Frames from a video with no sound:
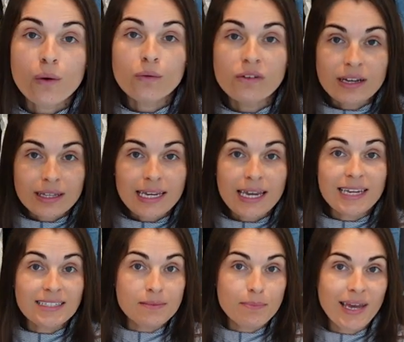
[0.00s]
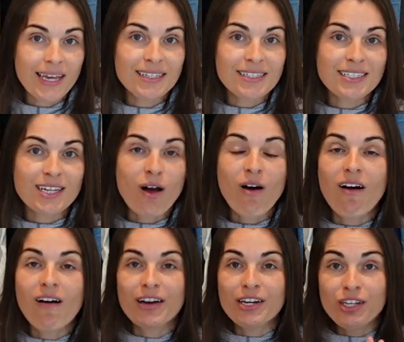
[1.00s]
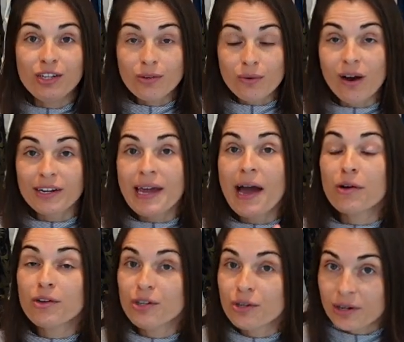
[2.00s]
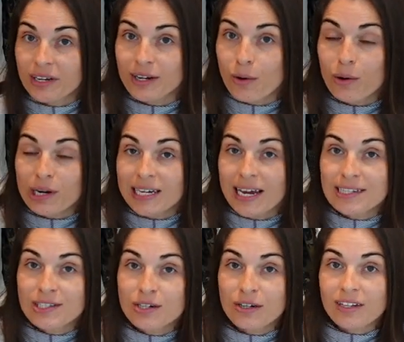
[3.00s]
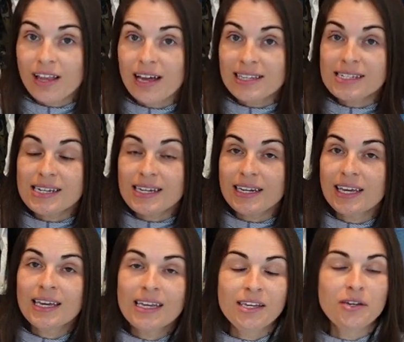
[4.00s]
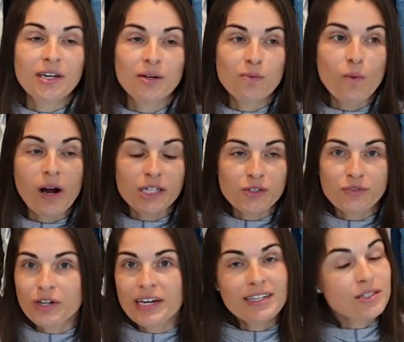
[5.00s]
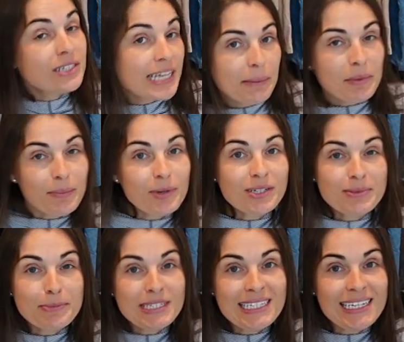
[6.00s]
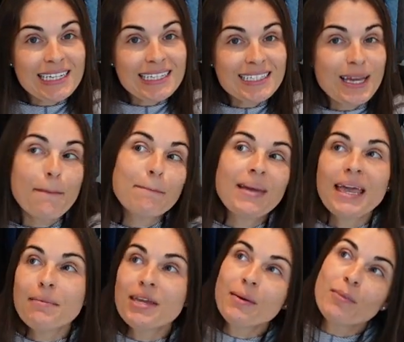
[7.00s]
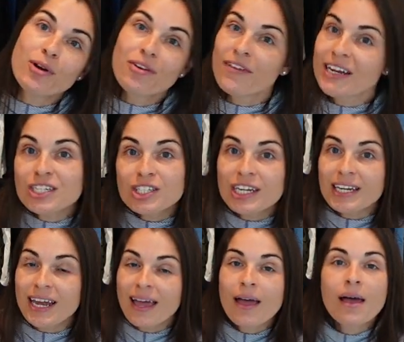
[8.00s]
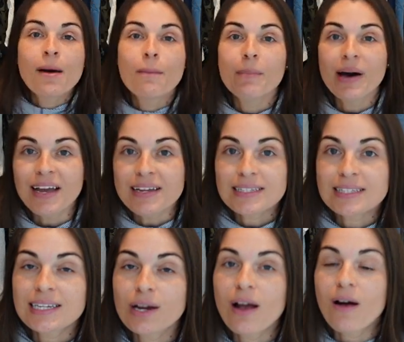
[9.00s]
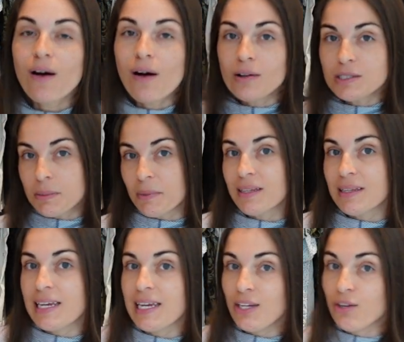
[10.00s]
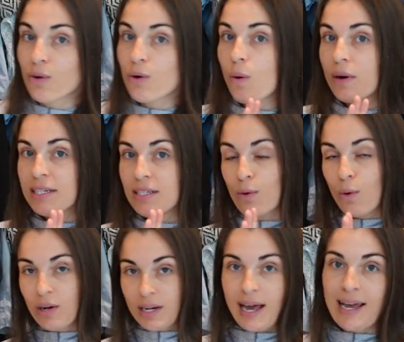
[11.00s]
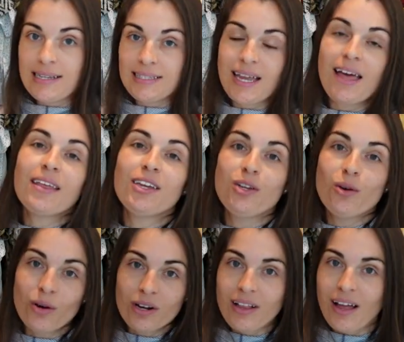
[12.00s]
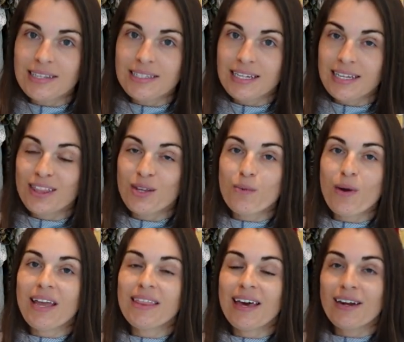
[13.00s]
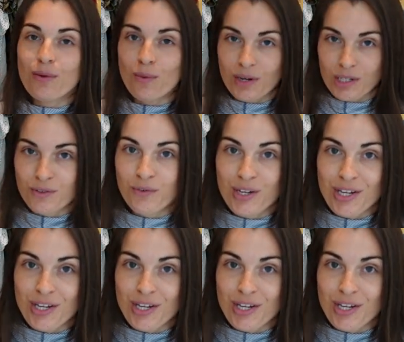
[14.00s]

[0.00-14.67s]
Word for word: Really, it depends on you on how you're gonna organize your closet. You can watch for entertainment purposes, maybe a motivation, but ultimately you're going to organize your closet the way that it works for